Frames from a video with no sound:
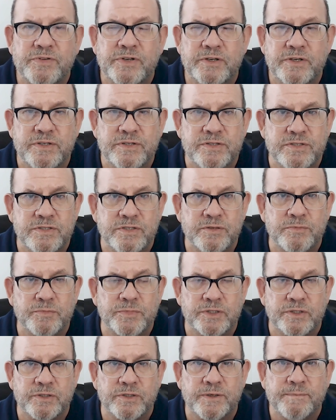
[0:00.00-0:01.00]
very
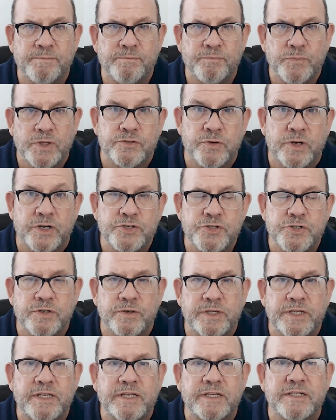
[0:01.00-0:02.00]
similar structure